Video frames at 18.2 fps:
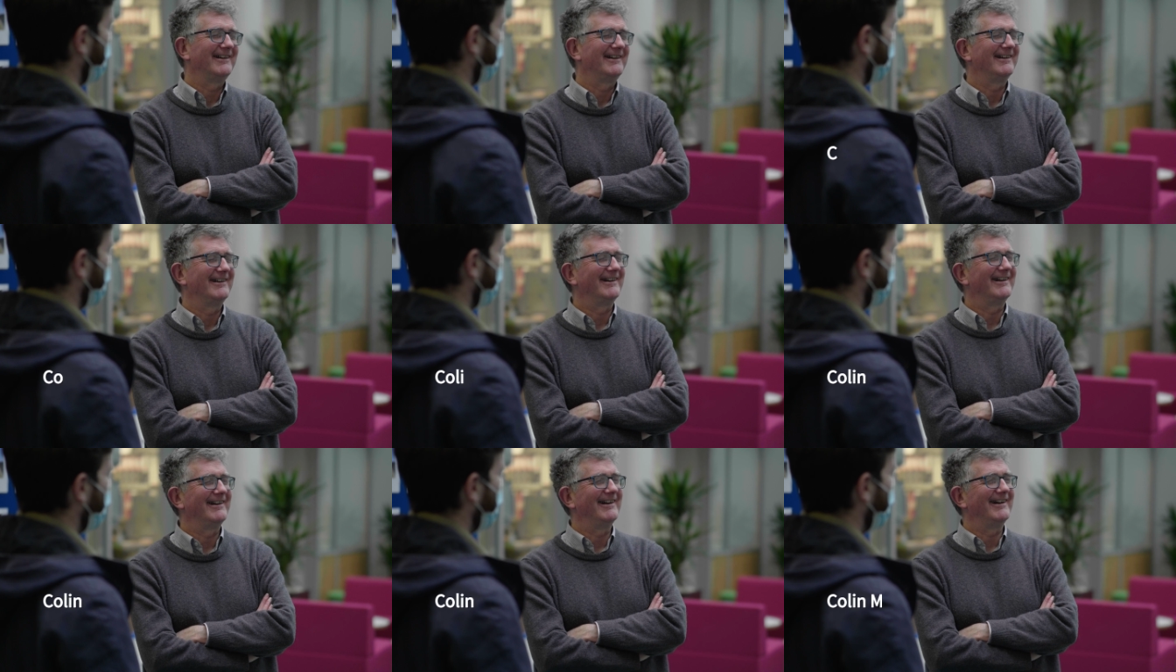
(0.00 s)

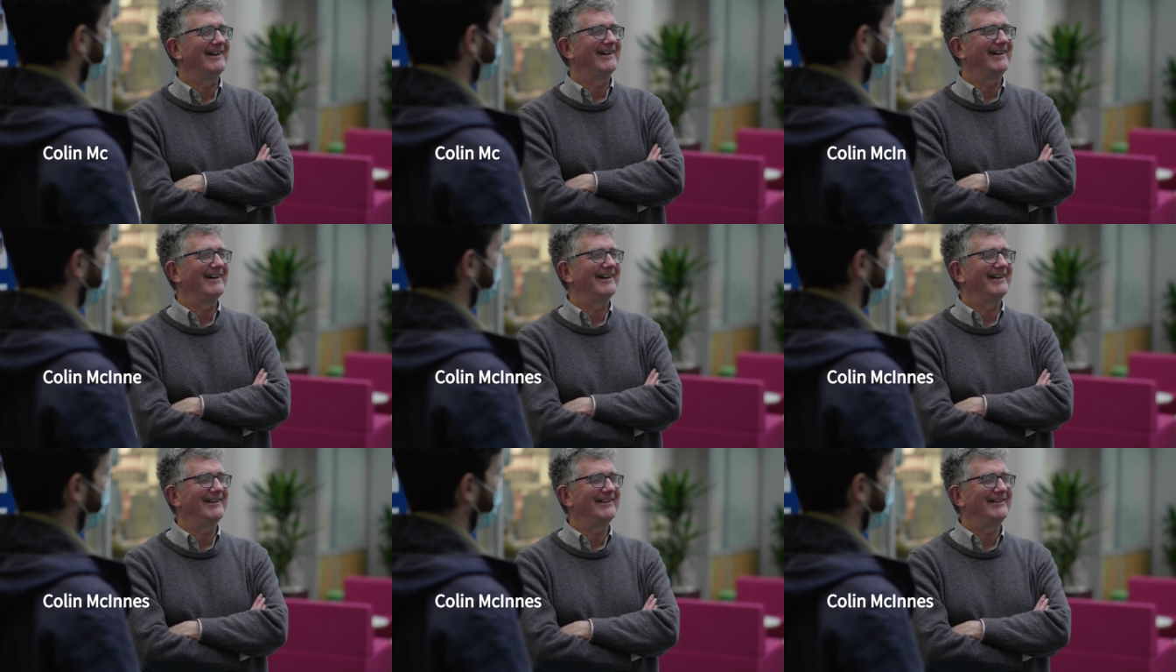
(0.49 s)
I'm
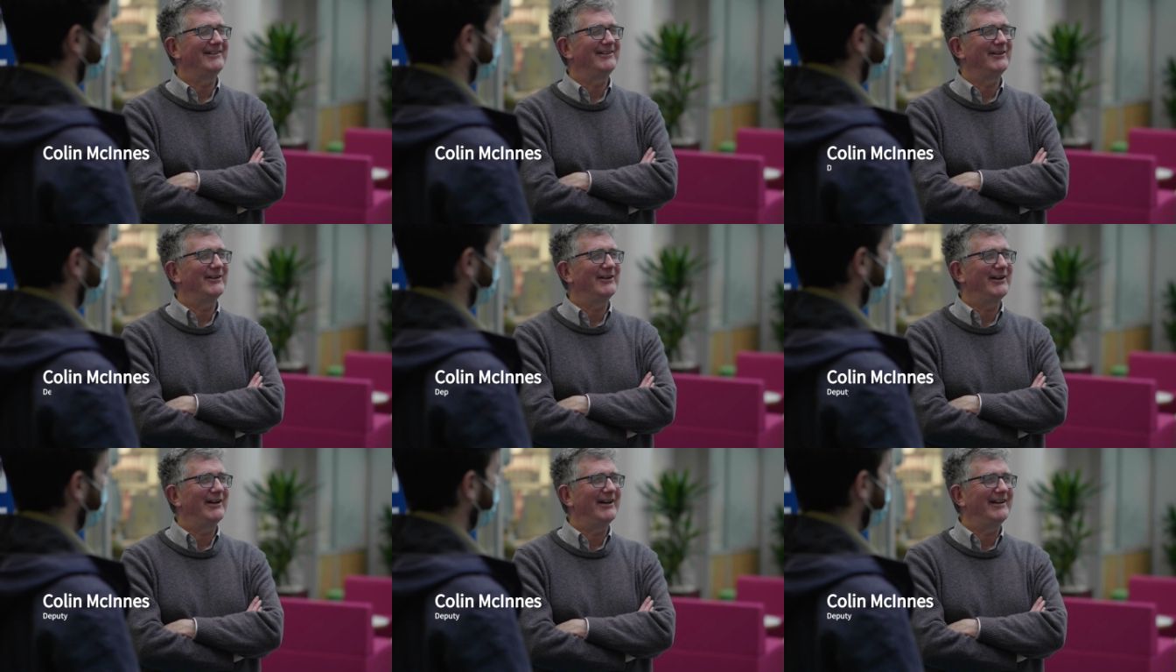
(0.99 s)
Colin
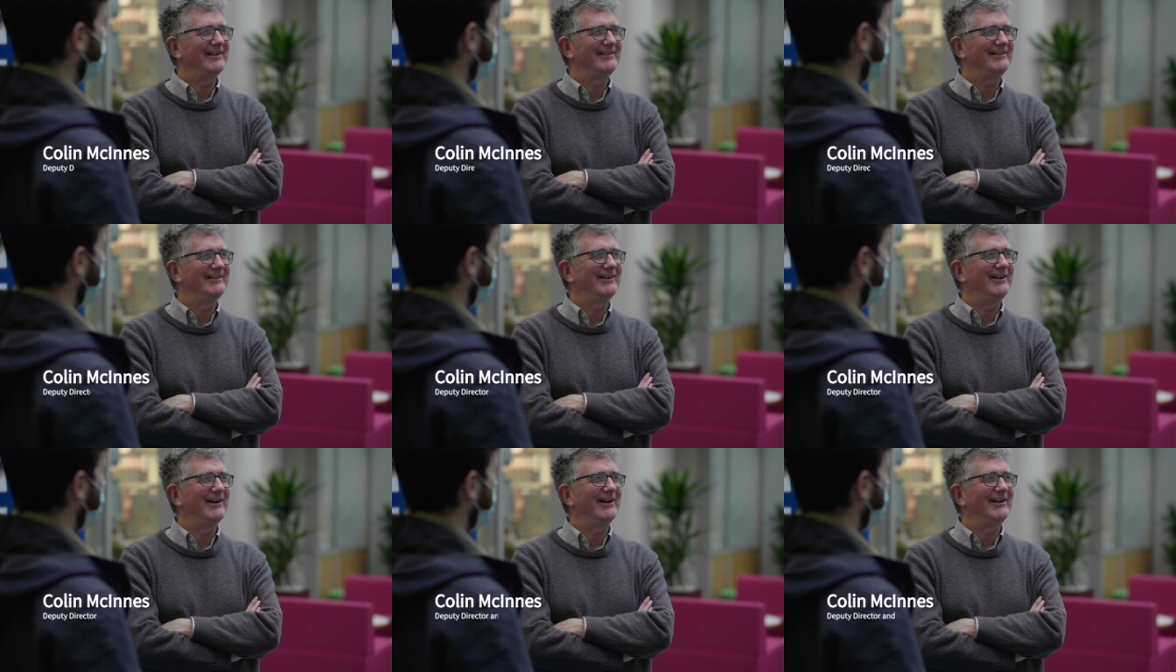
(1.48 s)
McInnes, I'm
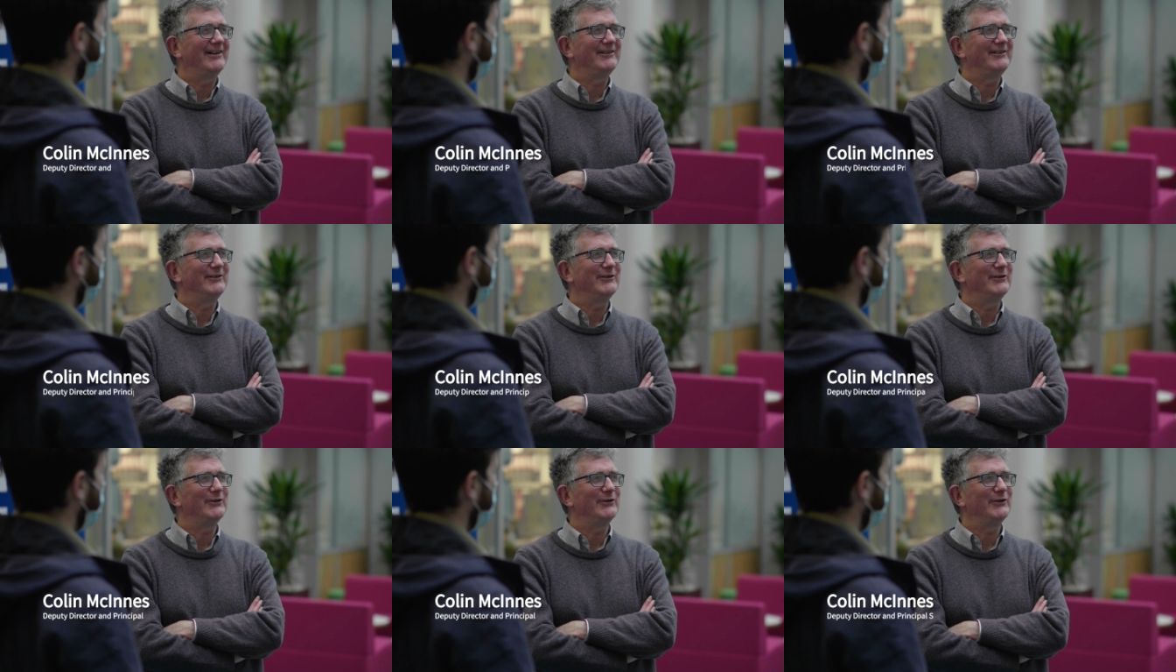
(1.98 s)
a
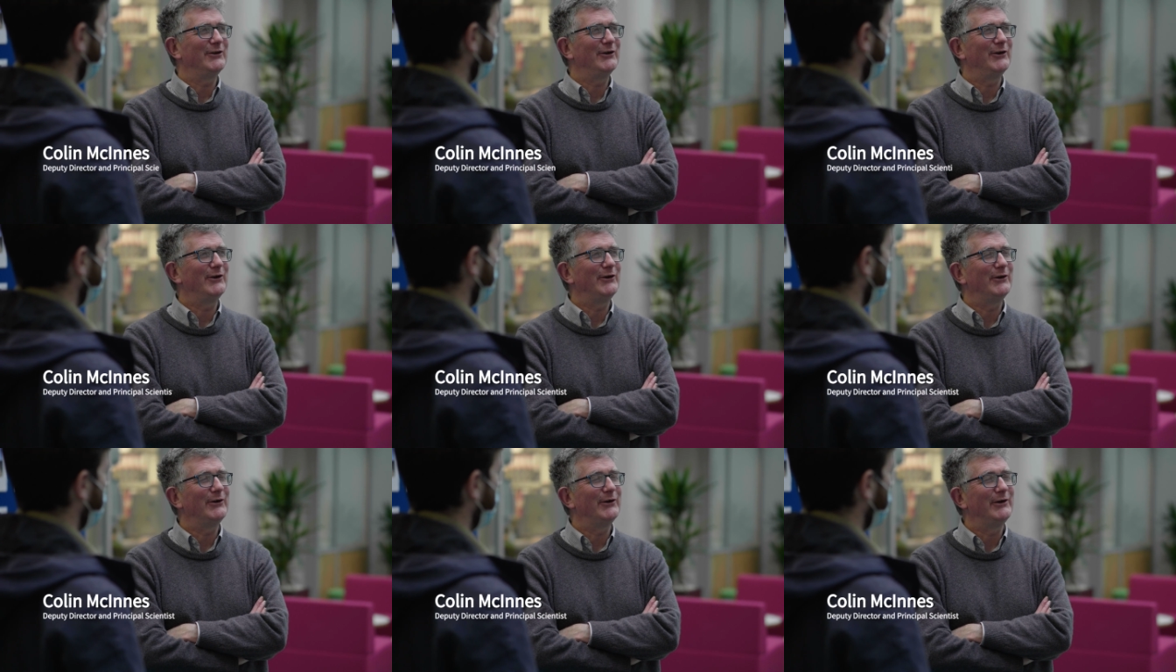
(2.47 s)
virologist
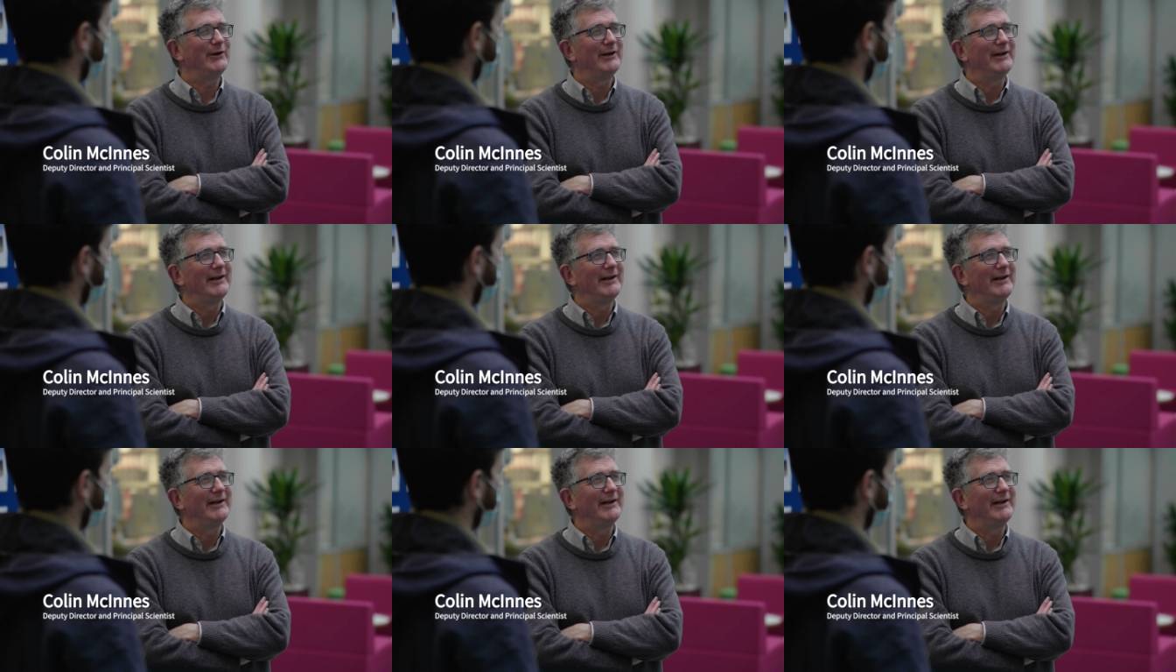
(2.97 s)
here at